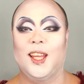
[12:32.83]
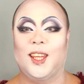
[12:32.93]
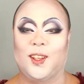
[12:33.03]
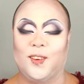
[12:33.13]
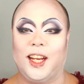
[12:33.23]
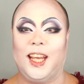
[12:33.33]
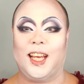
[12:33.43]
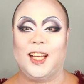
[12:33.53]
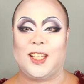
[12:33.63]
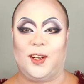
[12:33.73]
3
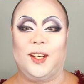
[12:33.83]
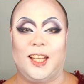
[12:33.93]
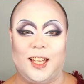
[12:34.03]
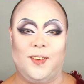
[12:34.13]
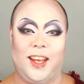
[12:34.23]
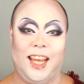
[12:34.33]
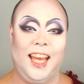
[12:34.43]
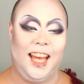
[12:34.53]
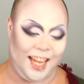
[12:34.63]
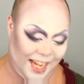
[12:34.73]
years older than me.